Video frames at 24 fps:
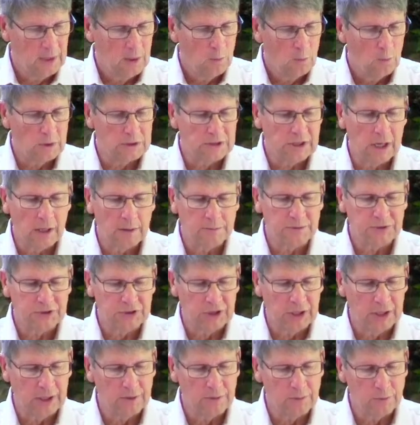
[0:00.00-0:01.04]
which helps
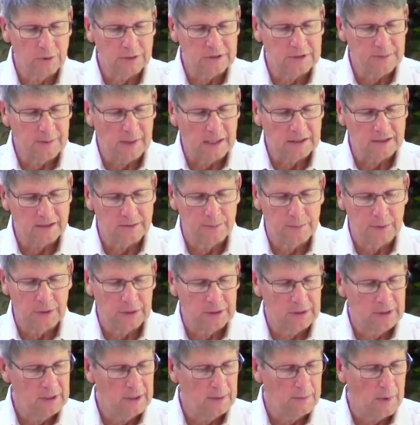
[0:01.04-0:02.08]
share the
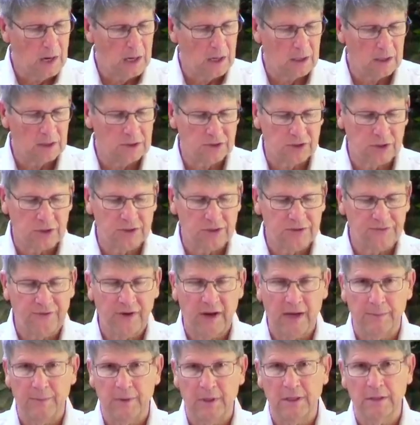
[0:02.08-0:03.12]
responsibility among our church
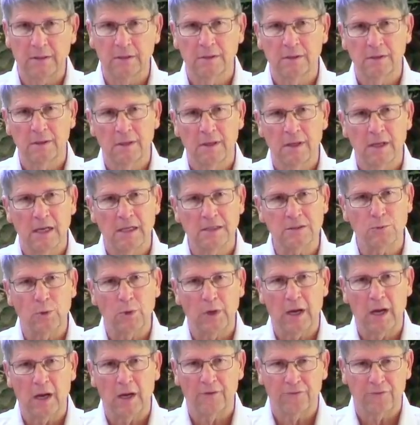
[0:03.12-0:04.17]
family as we
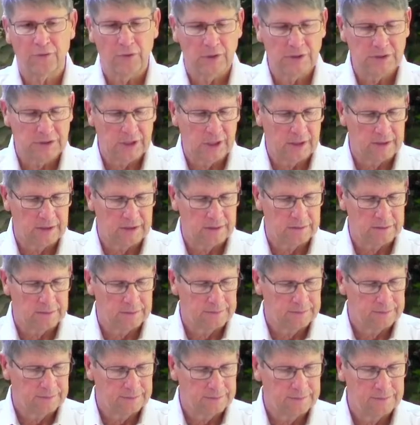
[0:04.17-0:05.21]
care for each other.
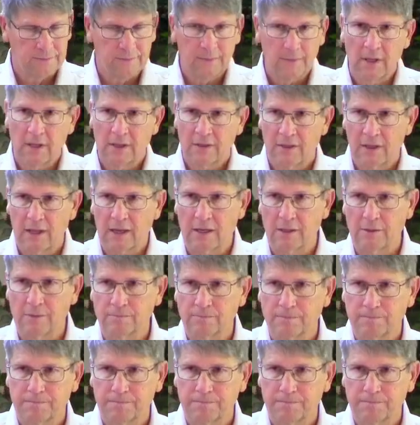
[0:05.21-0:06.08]
Thank you.